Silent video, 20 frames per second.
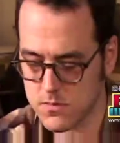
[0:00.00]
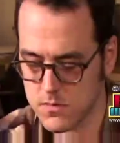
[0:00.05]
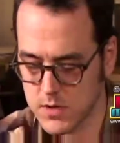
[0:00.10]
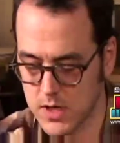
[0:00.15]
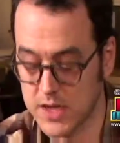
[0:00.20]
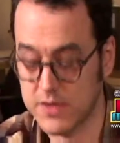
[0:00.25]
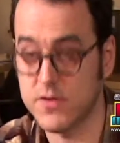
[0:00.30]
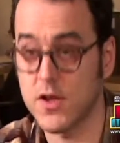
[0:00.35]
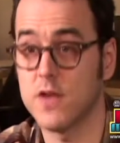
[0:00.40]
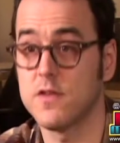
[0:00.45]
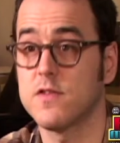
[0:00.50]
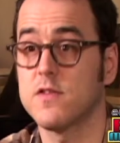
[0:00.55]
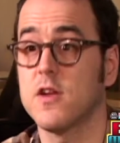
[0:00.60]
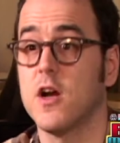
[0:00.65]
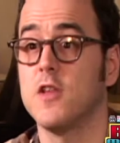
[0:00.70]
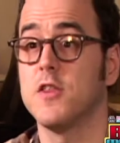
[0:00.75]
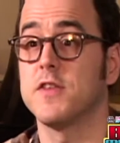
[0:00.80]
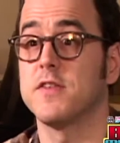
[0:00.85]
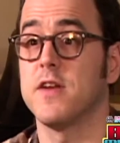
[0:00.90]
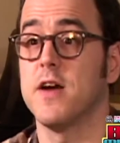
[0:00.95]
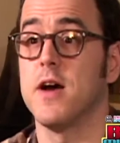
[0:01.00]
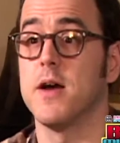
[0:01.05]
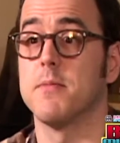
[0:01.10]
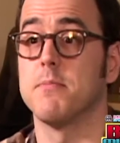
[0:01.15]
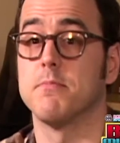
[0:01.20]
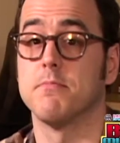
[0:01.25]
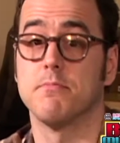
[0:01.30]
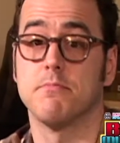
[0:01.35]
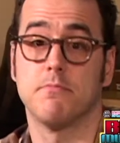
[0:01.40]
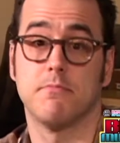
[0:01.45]
It does tell the time
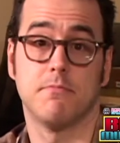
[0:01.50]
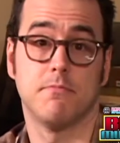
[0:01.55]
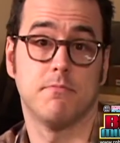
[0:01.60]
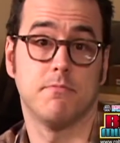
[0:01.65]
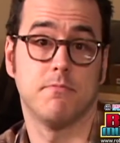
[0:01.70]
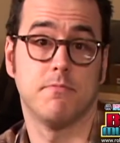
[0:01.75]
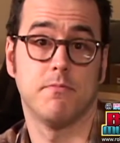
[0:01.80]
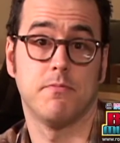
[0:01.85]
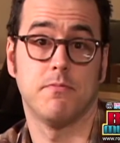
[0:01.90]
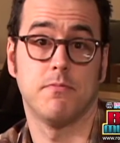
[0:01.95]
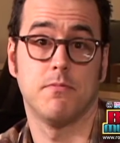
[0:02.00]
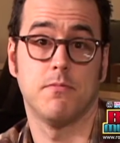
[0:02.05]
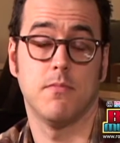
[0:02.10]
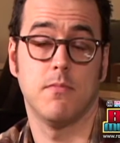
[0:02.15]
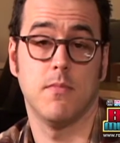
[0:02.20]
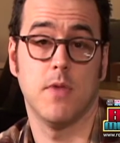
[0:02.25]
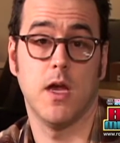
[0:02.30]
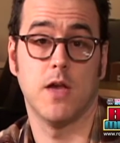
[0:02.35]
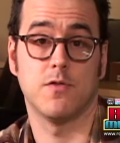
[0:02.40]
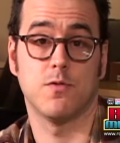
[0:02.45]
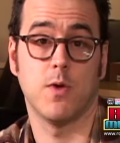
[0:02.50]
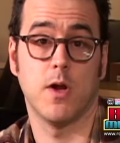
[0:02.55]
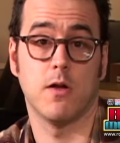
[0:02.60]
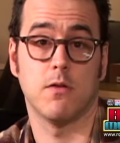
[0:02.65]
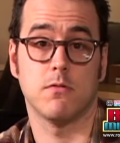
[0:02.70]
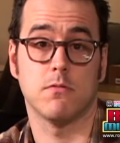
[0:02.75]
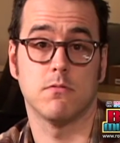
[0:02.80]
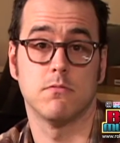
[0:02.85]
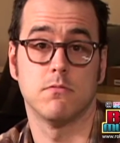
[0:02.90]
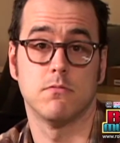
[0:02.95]
as well,
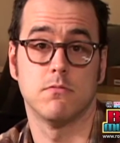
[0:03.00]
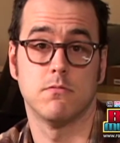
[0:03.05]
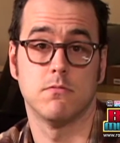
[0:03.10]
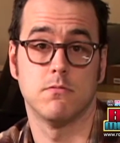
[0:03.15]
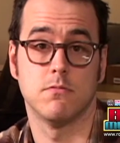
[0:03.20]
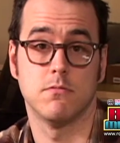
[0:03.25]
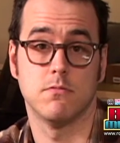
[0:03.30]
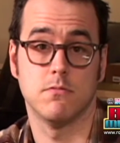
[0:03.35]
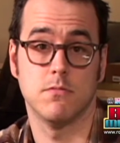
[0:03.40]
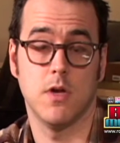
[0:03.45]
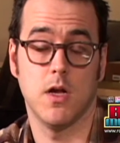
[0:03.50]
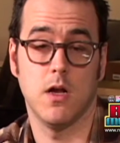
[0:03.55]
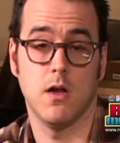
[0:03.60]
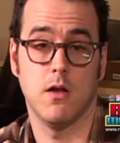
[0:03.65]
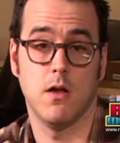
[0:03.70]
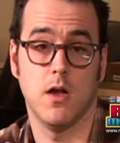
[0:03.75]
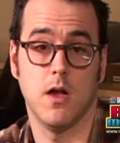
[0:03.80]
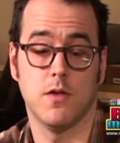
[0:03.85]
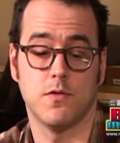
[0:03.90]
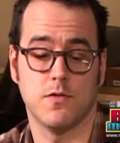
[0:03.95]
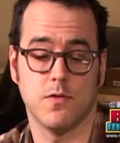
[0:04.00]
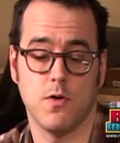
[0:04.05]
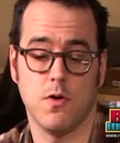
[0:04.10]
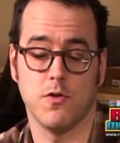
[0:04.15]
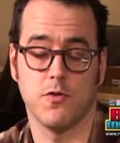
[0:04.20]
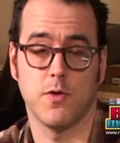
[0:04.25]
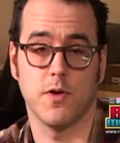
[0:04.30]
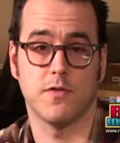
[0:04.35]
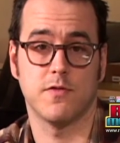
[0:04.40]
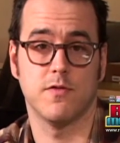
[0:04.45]
as all
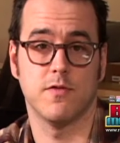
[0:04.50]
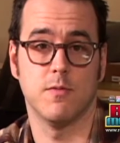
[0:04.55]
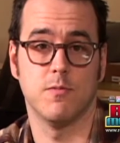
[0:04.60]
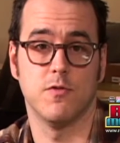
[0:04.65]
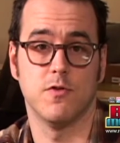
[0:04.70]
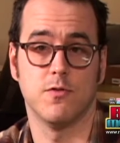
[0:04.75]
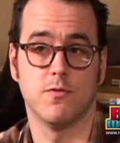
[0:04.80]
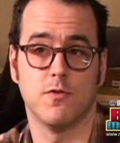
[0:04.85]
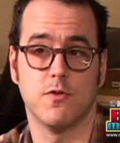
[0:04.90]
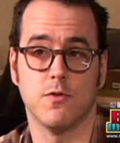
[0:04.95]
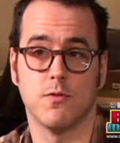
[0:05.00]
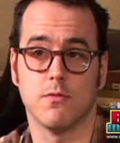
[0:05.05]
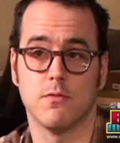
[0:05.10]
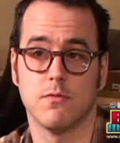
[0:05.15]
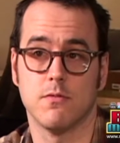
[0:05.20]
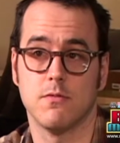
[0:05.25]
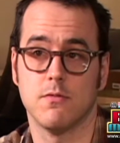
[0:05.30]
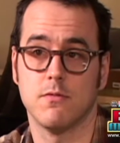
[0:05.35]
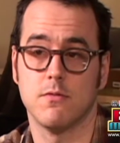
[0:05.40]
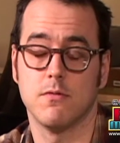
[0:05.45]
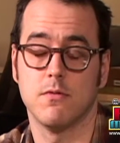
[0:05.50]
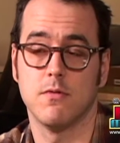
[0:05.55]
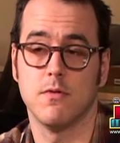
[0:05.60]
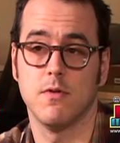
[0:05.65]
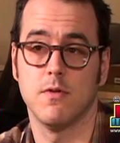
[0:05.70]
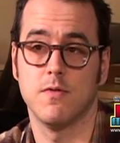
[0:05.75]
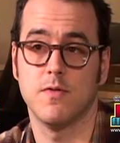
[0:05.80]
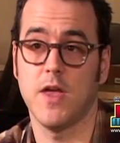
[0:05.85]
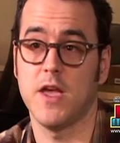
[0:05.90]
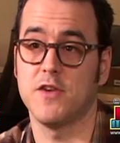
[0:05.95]
the rest of them do too.
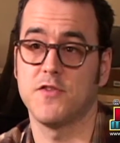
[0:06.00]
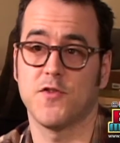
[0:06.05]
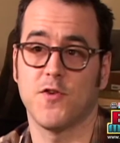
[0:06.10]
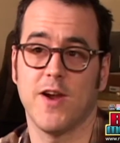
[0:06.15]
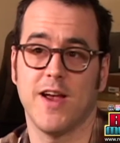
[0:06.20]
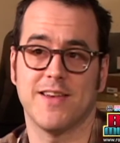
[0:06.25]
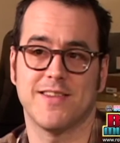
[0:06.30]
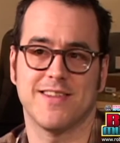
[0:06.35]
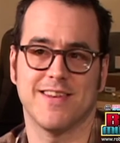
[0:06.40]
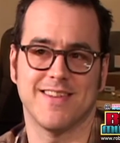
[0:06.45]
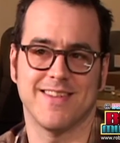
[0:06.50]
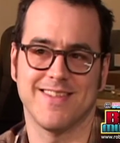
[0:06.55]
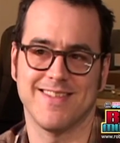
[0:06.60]
Thanks for asking.